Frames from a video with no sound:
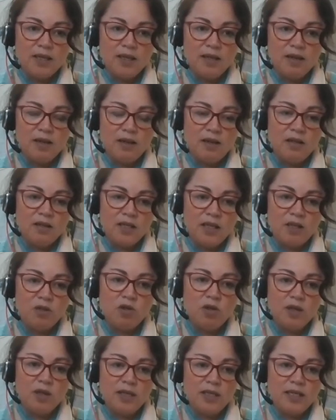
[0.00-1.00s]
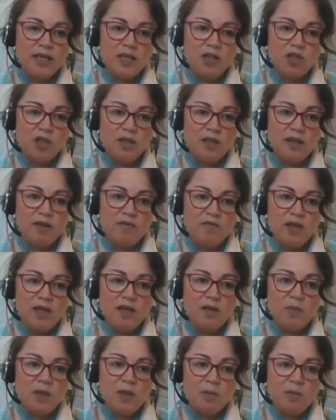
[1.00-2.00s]
and the centralisation there
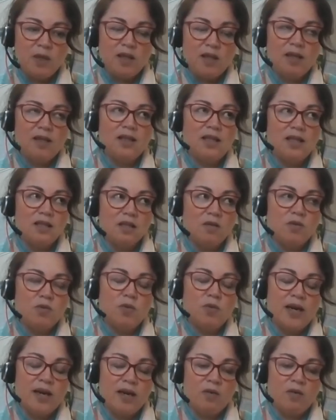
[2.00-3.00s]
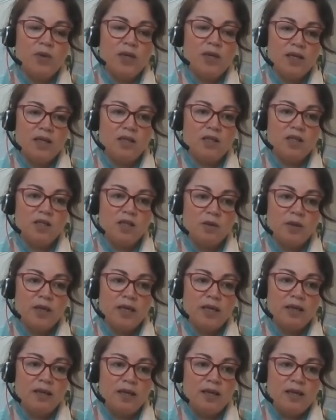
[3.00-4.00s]
really made me think this is how we need to do it,